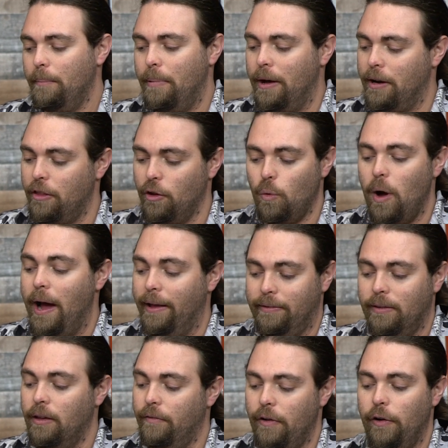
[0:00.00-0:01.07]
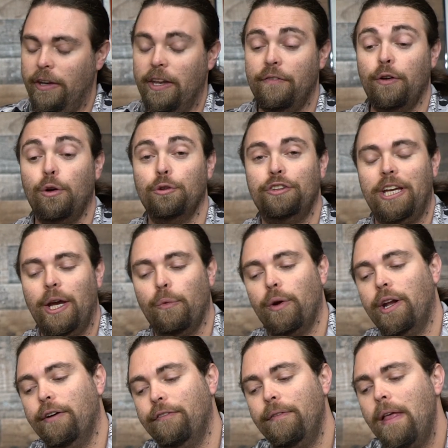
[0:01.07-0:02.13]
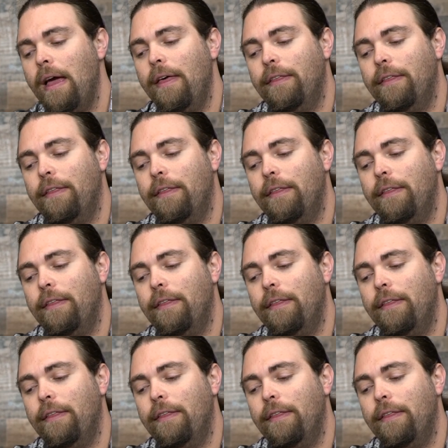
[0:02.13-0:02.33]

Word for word: But otherwise, very difficult to get rid of.